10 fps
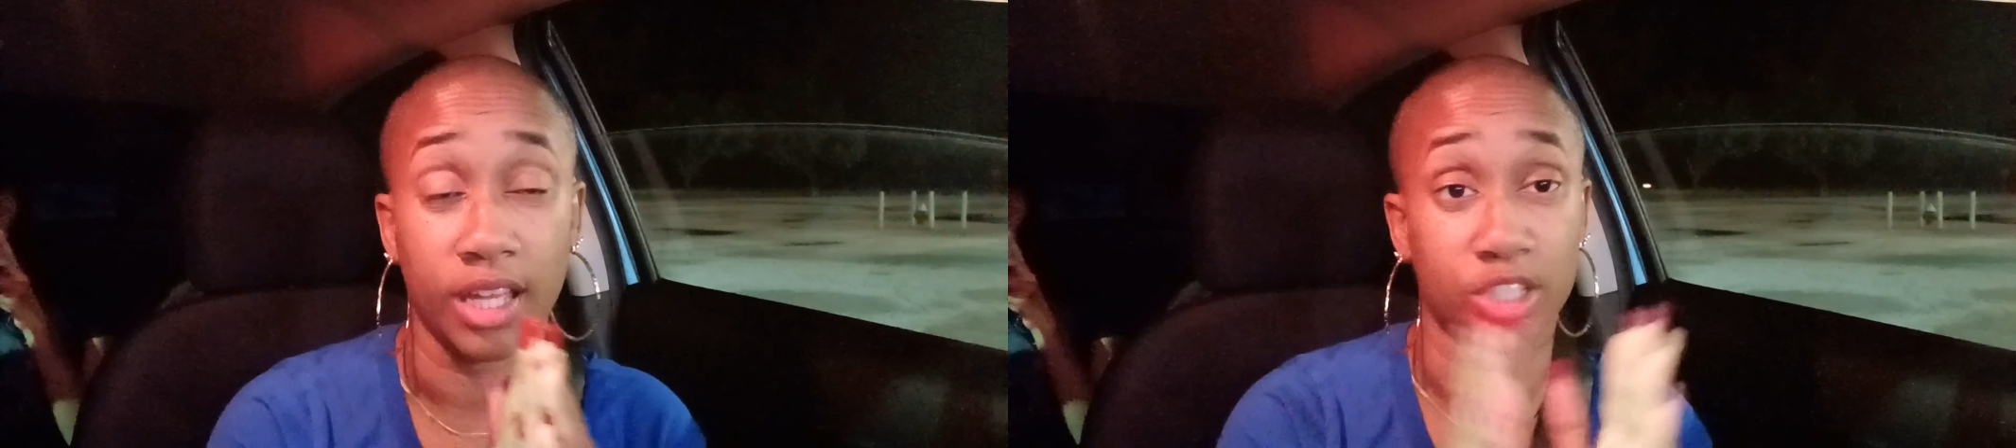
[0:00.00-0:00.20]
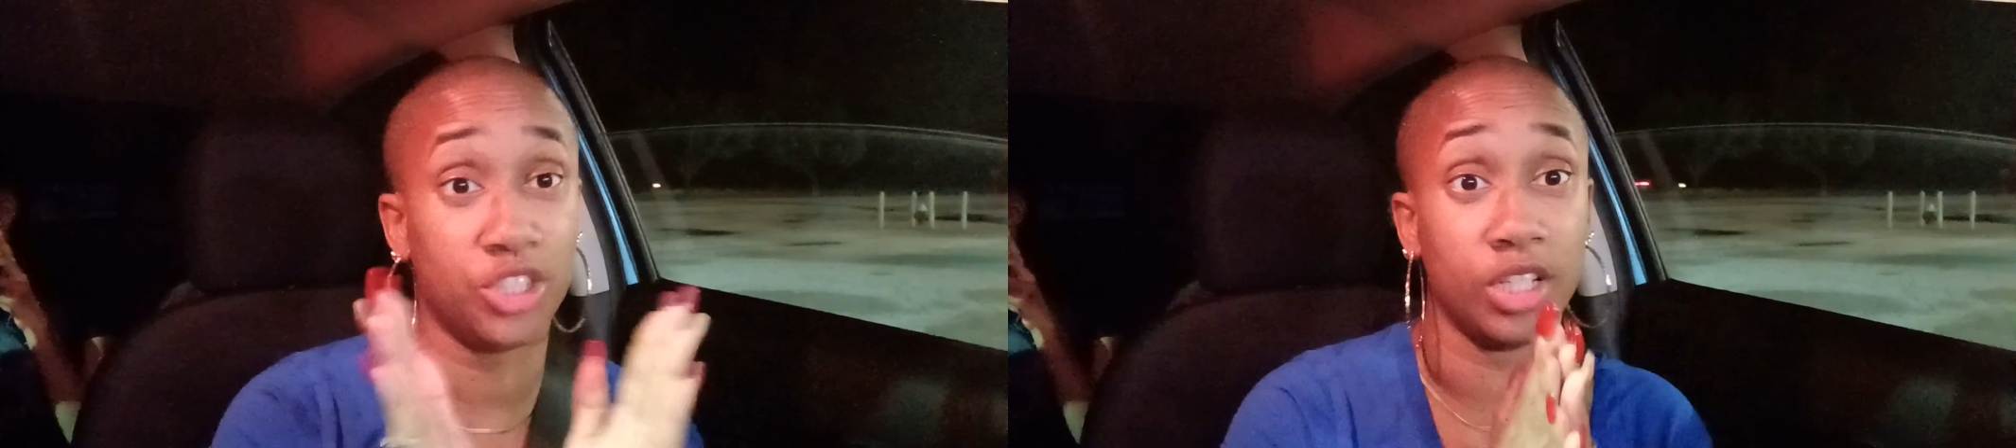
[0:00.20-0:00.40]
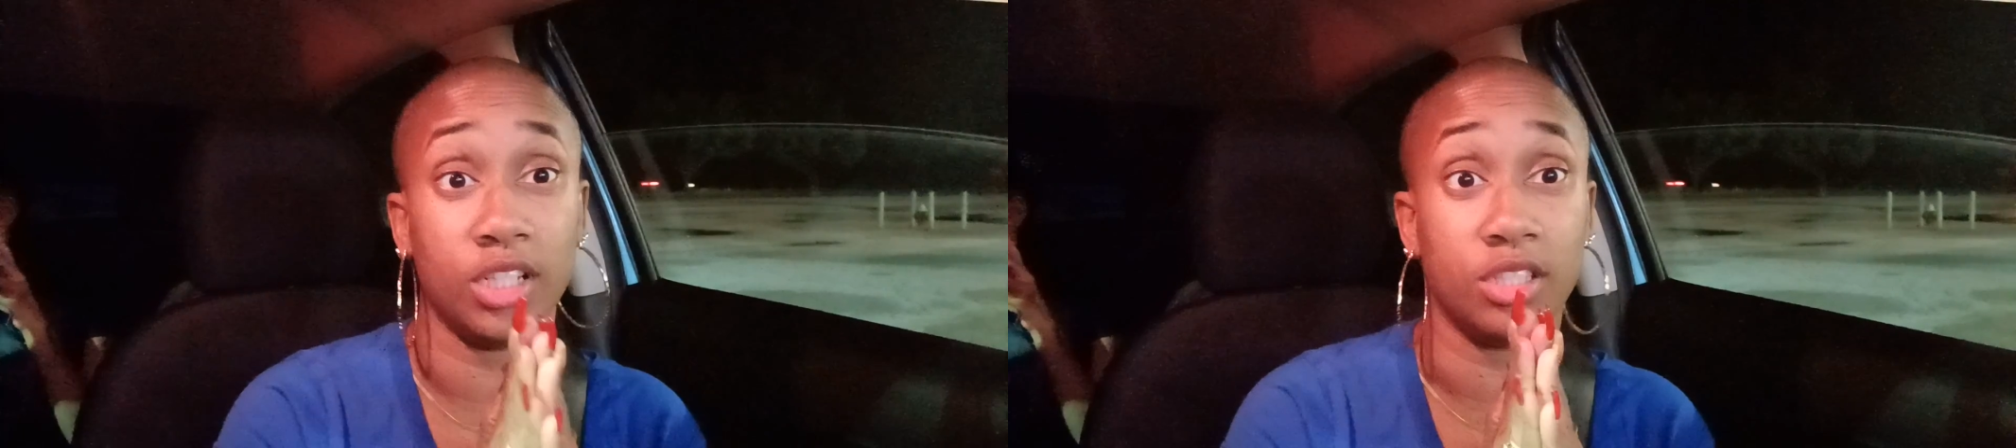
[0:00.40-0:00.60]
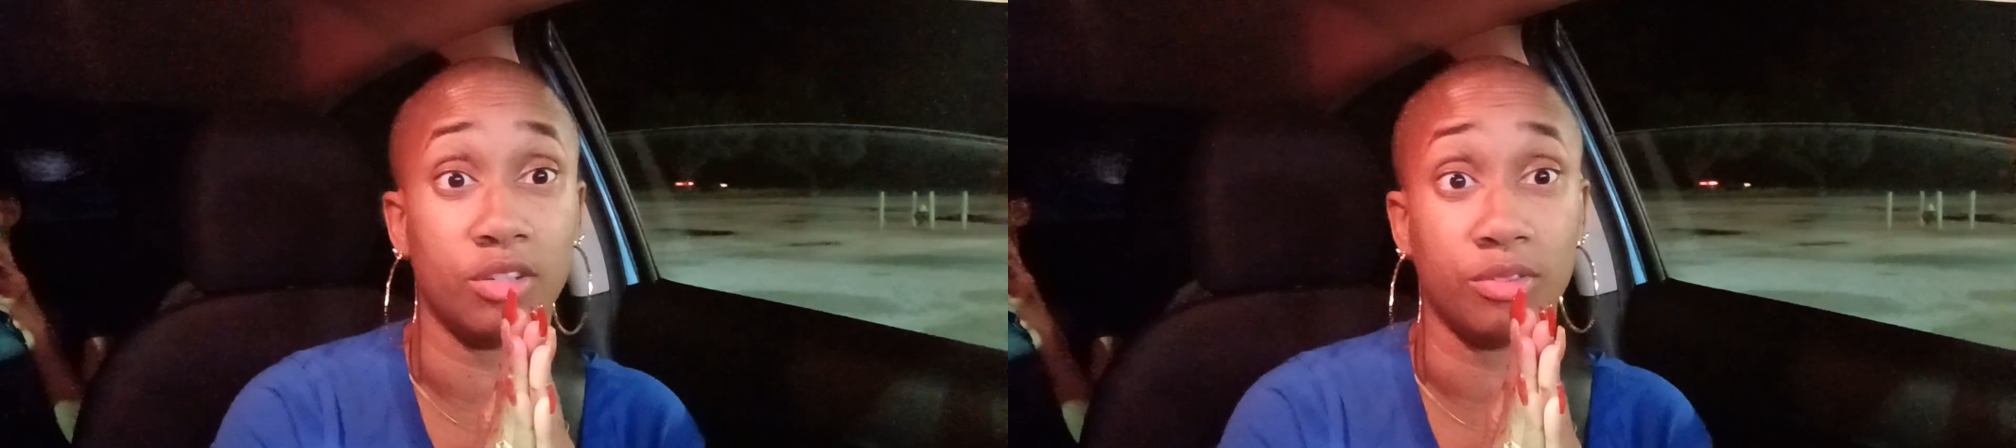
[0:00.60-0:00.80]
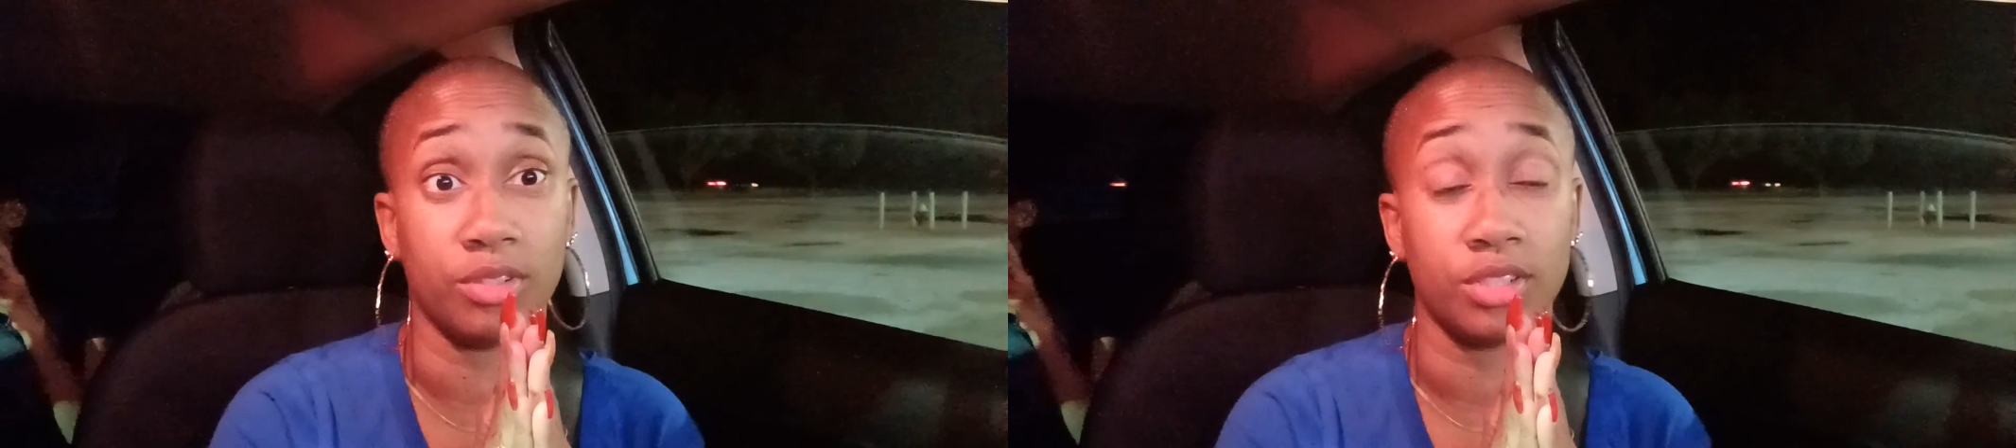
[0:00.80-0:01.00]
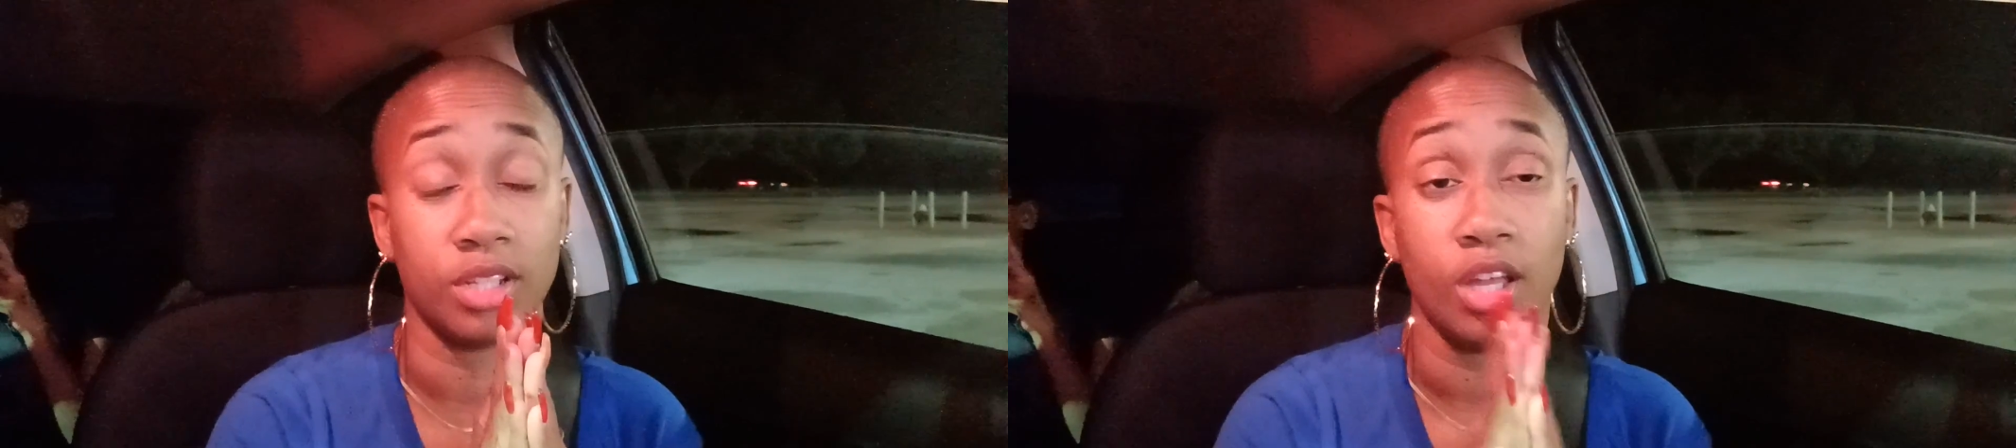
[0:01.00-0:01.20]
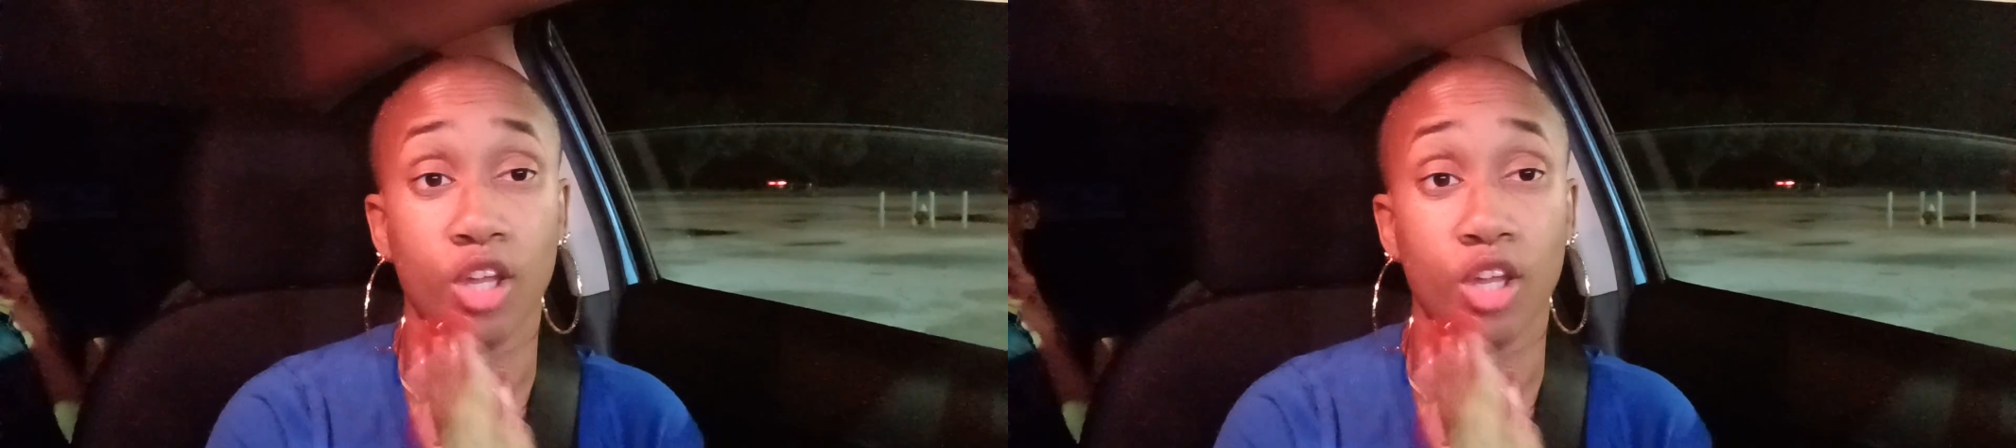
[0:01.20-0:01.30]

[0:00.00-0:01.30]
has shut its doors